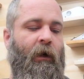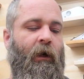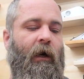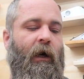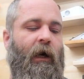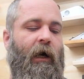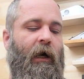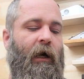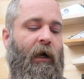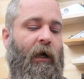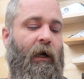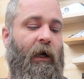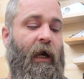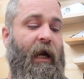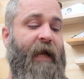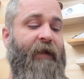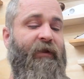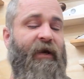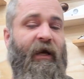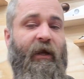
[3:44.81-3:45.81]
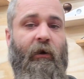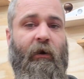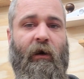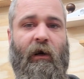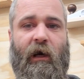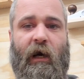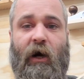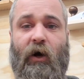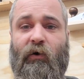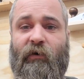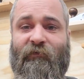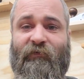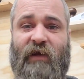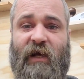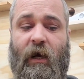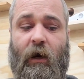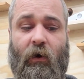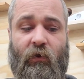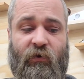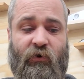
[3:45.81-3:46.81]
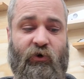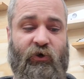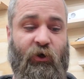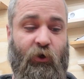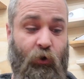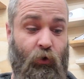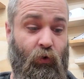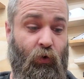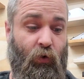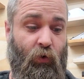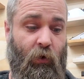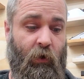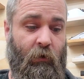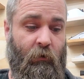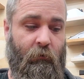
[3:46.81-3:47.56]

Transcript: And then out of the other 2,